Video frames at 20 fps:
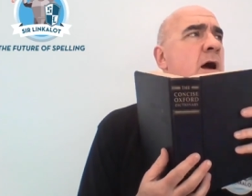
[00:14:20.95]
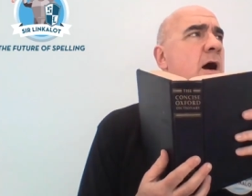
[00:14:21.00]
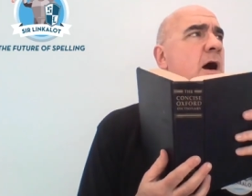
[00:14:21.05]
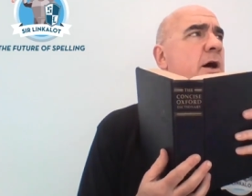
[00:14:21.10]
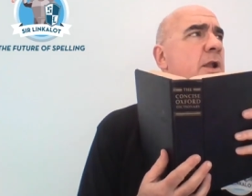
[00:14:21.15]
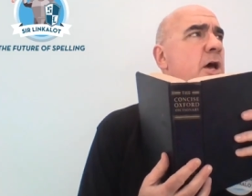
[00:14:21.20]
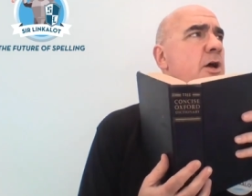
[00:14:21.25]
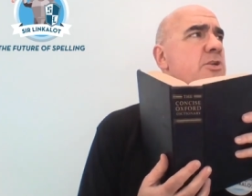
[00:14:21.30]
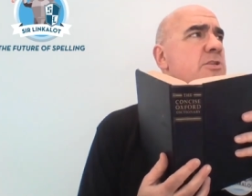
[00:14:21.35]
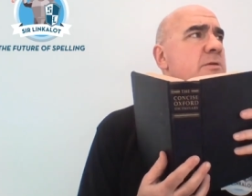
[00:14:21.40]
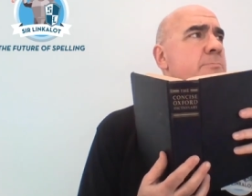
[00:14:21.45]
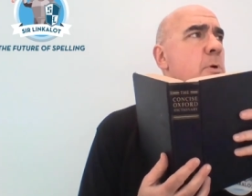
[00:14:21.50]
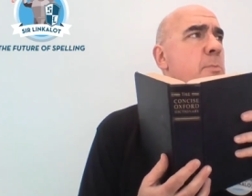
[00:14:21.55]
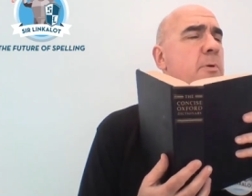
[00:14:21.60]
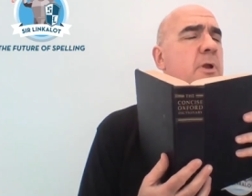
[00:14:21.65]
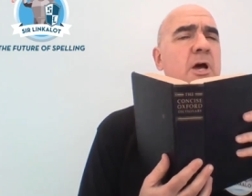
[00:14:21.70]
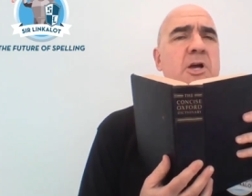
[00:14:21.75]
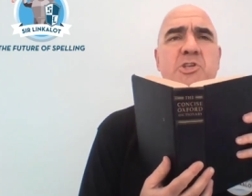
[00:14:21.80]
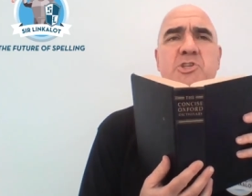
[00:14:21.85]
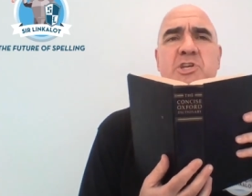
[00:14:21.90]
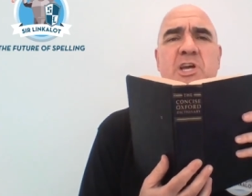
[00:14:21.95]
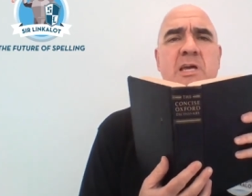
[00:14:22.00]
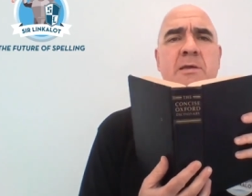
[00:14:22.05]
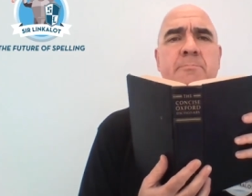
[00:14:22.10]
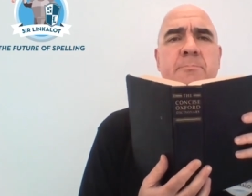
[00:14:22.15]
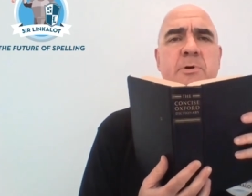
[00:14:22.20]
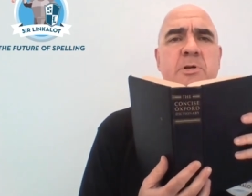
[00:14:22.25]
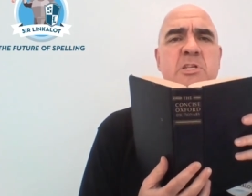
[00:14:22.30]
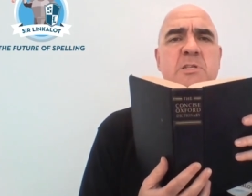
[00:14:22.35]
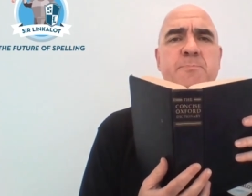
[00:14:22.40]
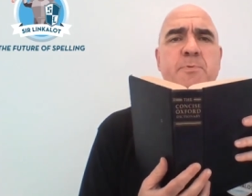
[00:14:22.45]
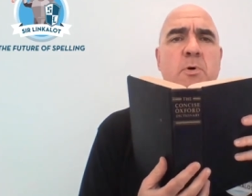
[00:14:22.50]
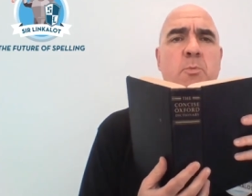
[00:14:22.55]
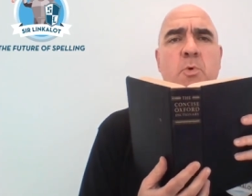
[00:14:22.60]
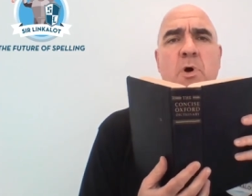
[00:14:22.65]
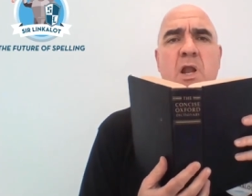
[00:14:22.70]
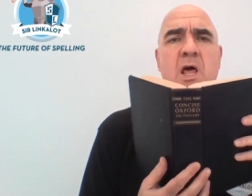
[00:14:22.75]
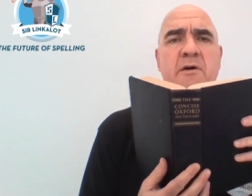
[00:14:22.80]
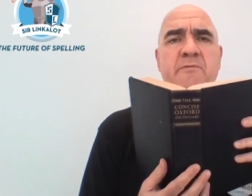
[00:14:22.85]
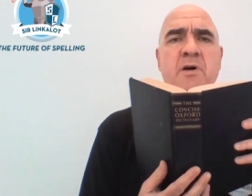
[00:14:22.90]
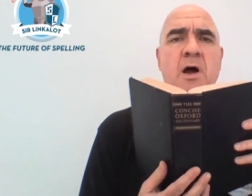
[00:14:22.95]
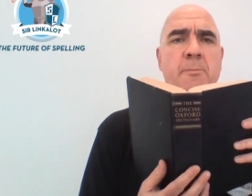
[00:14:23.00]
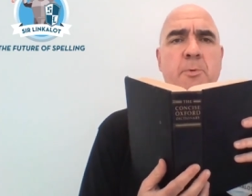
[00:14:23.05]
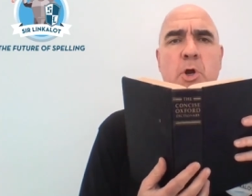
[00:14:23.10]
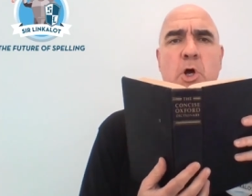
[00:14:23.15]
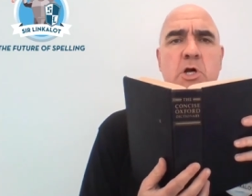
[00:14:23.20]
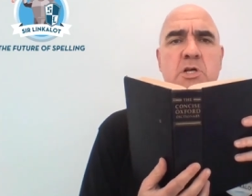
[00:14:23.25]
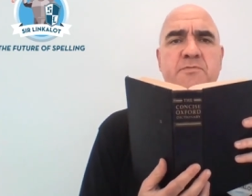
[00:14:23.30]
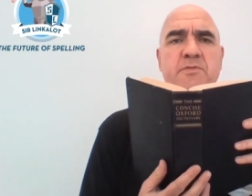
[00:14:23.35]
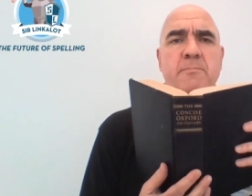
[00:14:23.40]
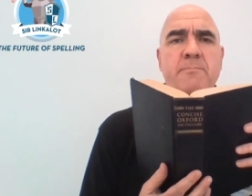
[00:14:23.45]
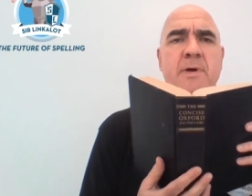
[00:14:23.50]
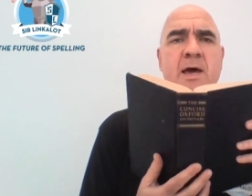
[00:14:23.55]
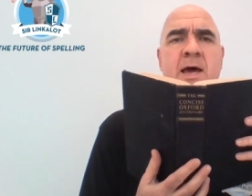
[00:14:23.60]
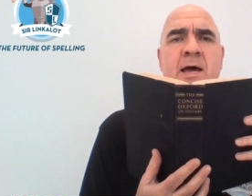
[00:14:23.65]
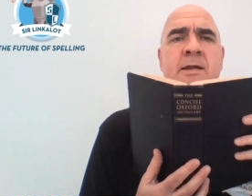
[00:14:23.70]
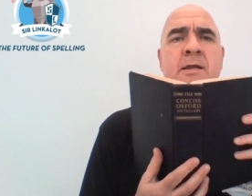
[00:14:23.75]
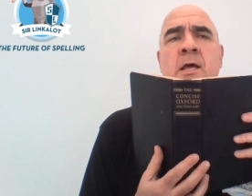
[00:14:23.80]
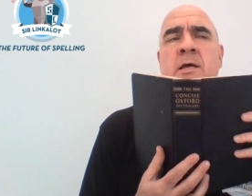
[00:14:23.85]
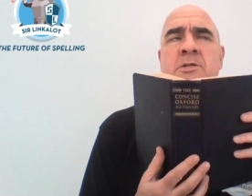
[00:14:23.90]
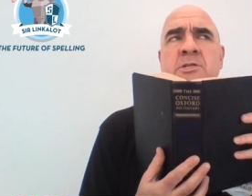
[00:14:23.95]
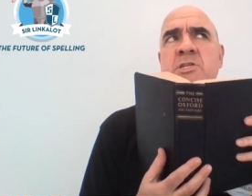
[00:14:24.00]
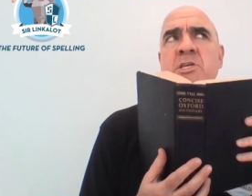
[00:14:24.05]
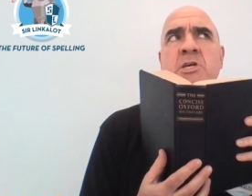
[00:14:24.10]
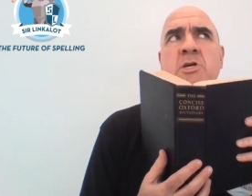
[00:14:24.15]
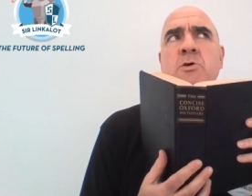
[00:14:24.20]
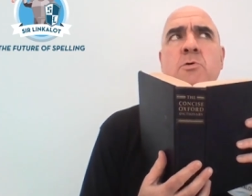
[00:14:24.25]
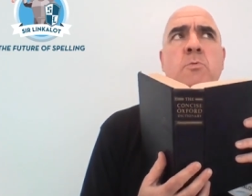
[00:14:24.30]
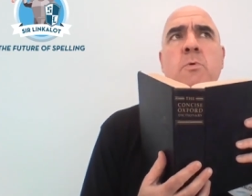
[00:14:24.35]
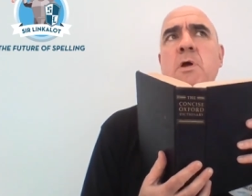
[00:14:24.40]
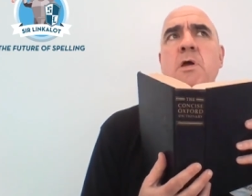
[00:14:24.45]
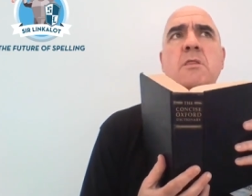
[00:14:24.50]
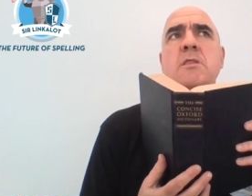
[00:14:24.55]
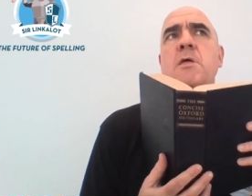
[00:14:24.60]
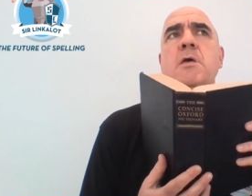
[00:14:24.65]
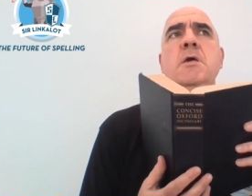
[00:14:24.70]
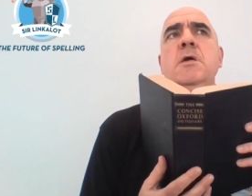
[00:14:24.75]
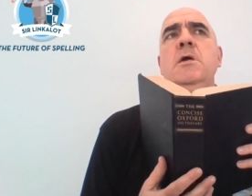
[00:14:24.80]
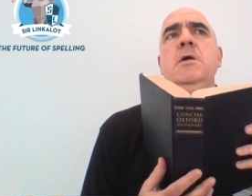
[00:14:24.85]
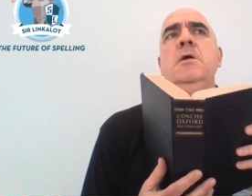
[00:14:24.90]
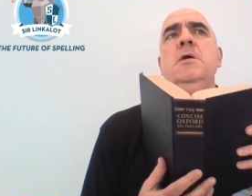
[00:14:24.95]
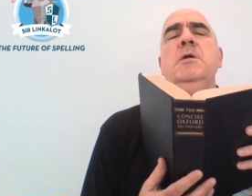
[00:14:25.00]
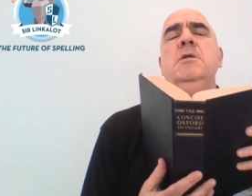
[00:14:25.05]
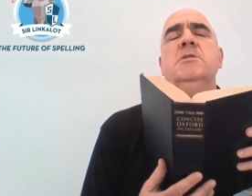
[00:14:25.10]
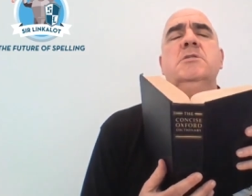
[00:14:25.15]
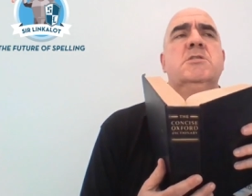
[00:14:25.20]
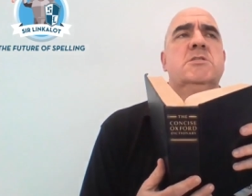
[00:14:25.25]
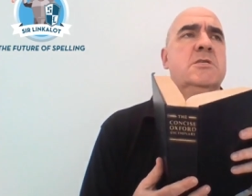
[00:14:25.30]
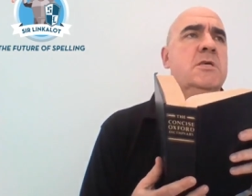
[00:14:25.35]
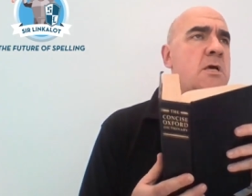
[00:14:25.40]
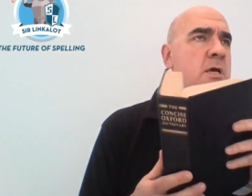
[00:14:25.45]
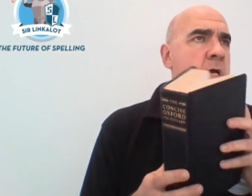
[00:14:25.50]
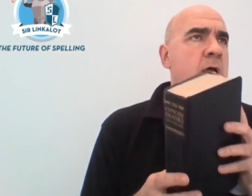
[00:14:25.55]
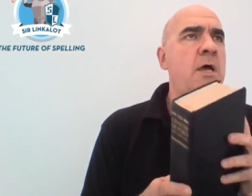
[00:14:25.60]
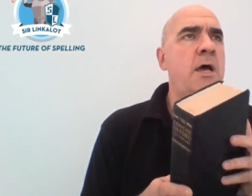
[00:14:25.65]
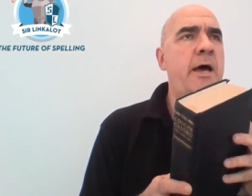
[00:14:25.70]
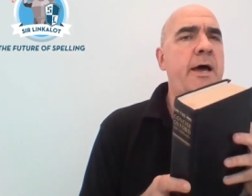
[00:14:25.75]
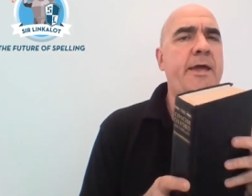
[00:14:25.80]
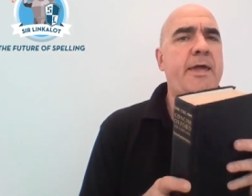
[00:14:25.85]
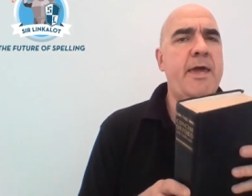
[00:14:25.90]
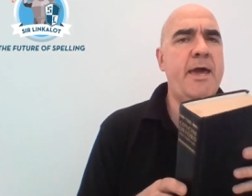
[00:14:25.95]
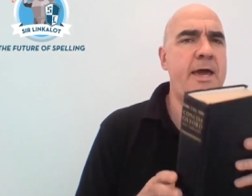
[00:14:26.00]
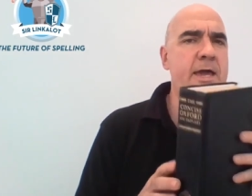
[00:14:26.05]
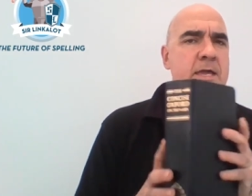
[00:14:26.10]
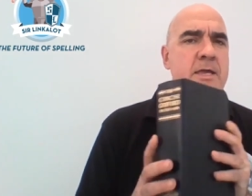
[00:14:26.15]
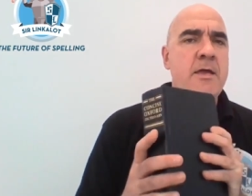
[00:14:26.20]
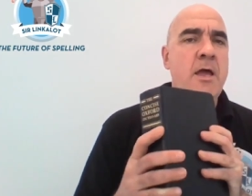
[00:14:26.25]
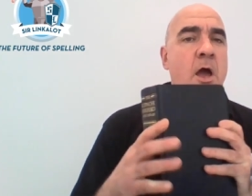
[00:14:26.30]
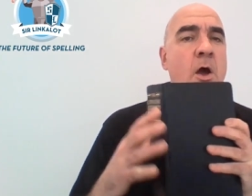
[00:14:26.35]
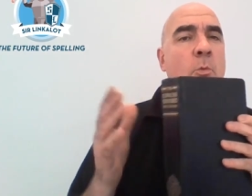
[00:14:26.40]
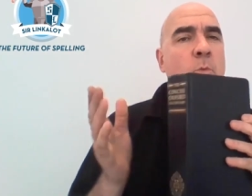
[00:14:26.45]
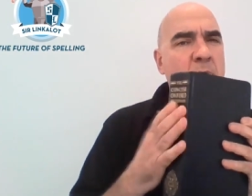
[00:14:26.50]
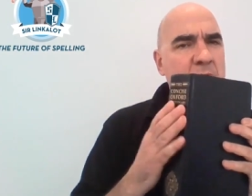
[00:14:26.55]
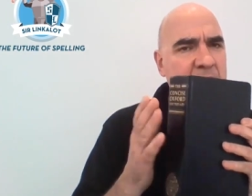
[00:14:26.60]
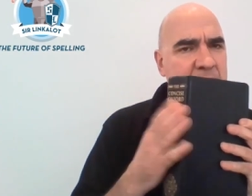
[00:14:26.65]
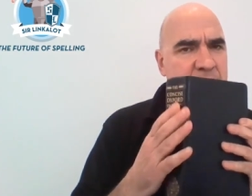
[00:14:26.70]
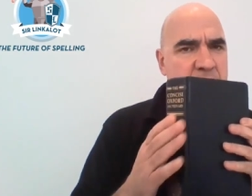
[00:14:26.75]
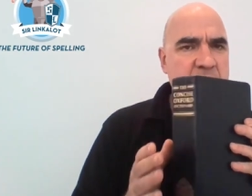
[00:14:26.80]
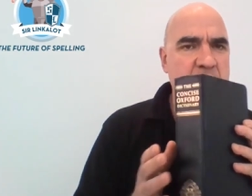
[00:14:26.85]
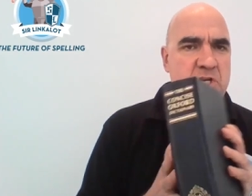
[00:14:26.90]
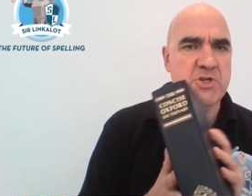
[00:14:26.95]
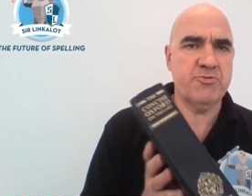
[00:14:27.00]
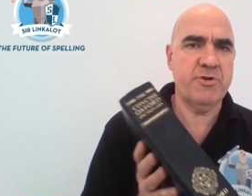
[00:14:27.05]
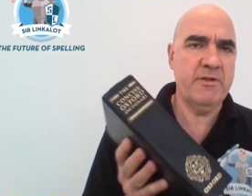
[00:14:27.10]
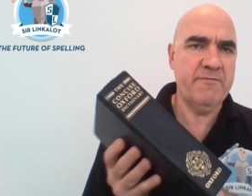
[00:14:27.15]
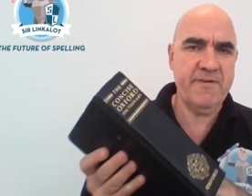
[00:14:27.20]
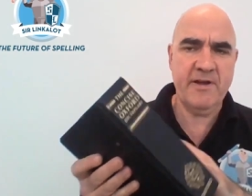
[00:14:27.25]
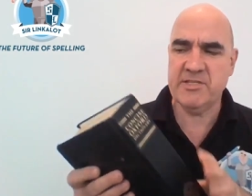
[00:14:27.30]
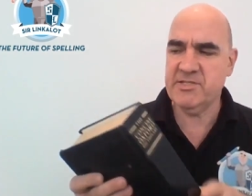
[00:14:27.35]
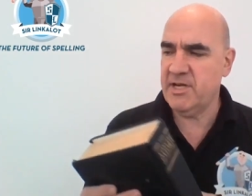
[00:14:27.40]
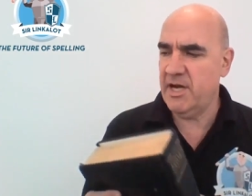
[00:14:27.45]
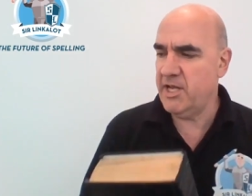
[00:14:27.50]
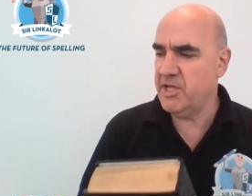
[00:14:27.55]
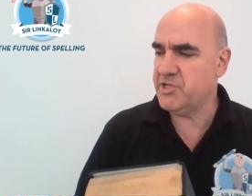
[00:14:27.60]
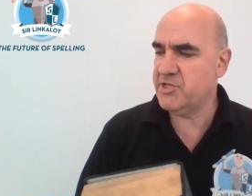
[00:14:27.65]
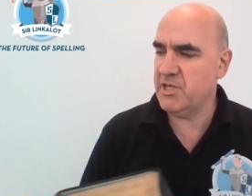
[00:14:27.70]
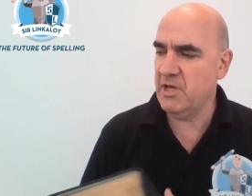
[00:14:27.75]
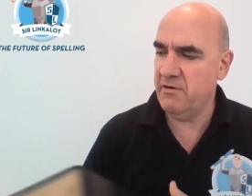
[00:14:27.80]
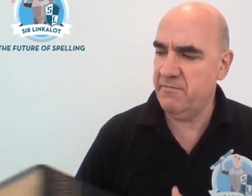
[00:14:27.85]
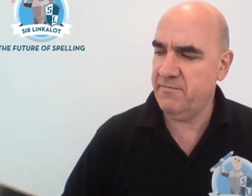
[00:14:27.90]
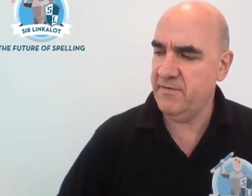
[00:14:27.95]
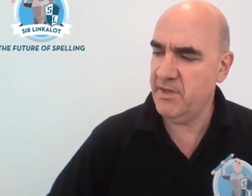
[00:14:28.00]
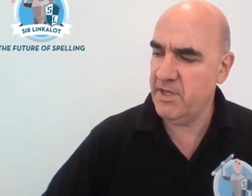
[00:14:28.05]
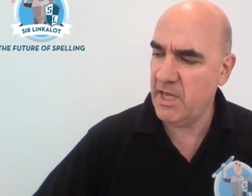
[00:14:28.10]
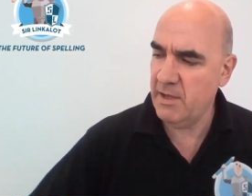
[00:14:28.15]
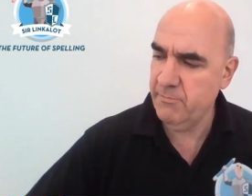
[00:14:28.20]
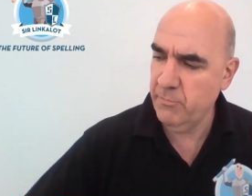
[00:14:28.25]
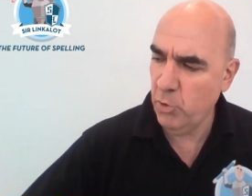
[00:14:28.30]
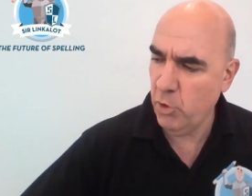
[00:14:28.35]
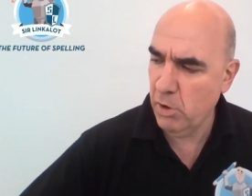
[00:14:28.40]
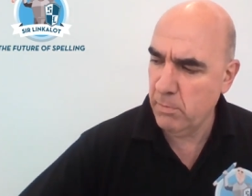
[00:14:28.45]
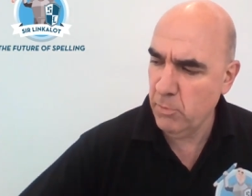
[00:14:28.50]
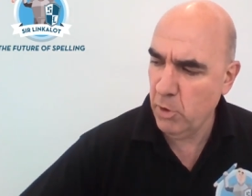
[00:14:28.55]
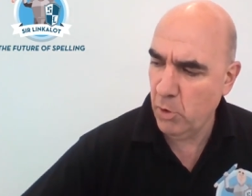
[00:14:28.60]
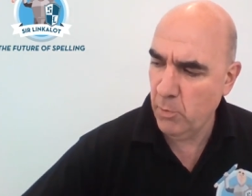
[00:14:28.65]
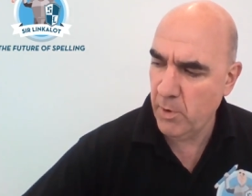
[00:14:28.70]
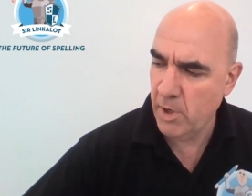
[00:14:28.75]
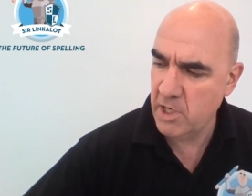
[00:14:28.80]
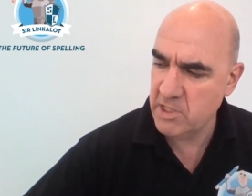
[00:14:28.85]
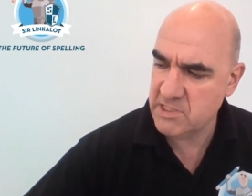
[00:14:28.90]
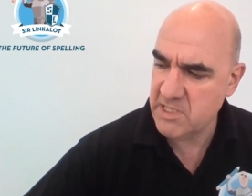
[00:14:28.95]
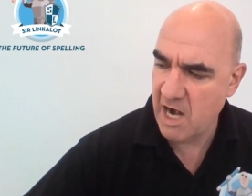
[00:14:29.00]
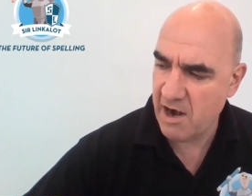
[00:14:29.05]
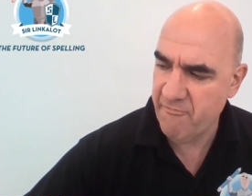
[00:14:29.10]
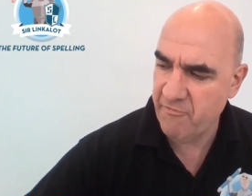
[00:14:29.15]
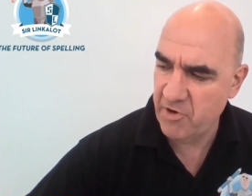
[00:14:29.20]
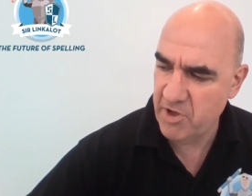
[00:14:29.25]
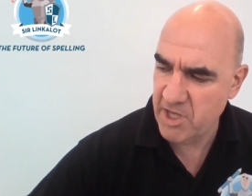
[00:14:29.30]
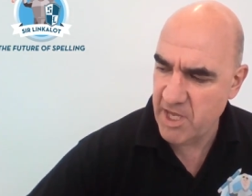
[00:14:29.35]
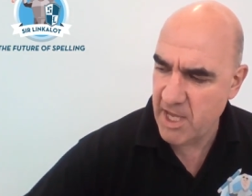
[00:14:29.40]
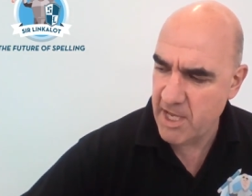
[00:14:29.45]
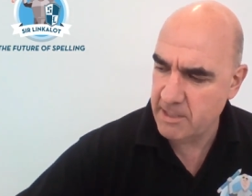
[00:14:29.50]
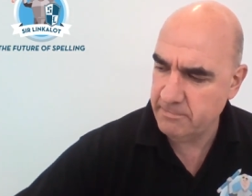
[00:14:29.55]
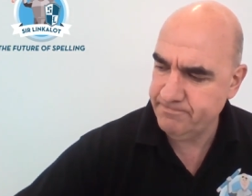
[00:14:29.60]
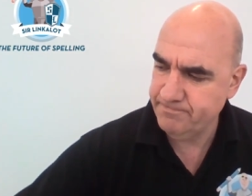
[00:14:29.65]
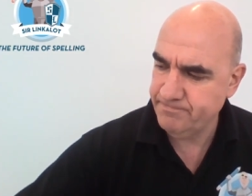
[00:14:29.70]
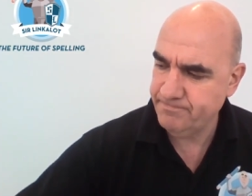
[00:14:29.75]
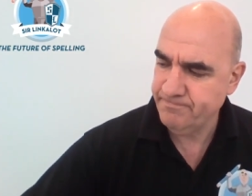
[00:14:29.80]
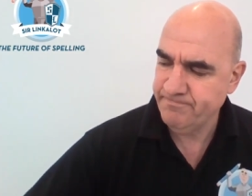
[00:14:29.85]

I know some people like Chambers, but whatever, I'm an Oxford man, deal with it. Okay, we love a dictionary, fascinating stuff, and you get more and more words every year.